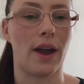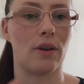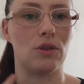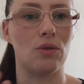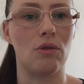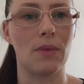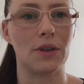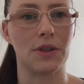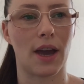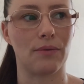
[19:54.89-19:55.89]
You
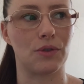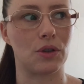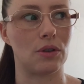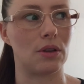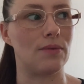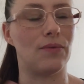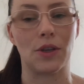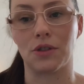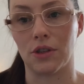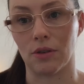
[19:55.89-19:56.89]
almost have to
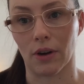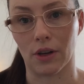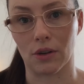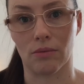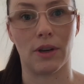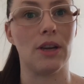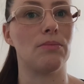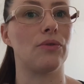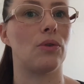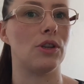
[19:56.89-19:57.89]
invest in your own career
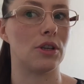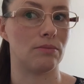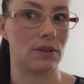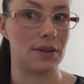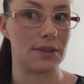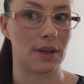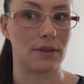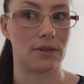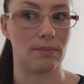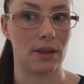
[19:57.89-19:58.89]
before you can really start
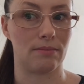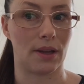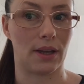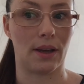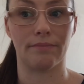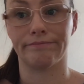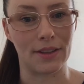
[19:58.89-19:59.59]
to make money.